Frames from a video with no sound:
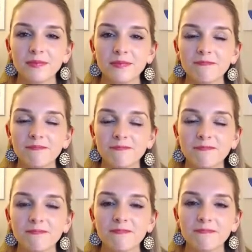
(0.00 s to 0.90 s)

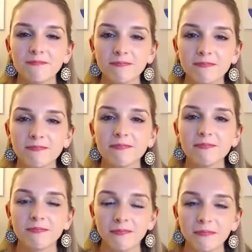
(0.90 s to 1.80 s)

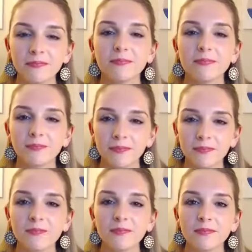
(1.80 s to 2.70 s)

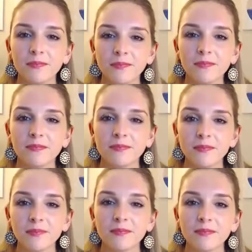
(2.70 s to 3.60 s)

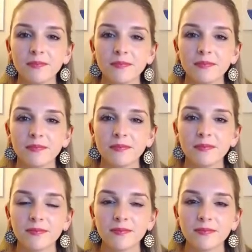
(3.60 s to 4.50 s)

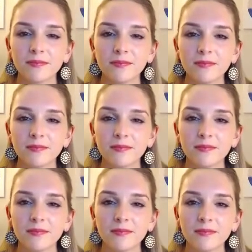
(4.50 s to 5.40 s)

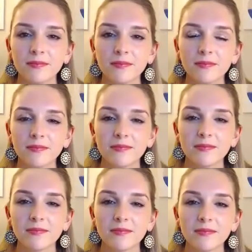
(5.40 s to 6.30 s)

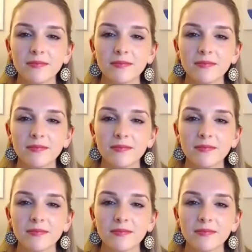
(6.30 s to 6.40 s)
This person isn't speaking.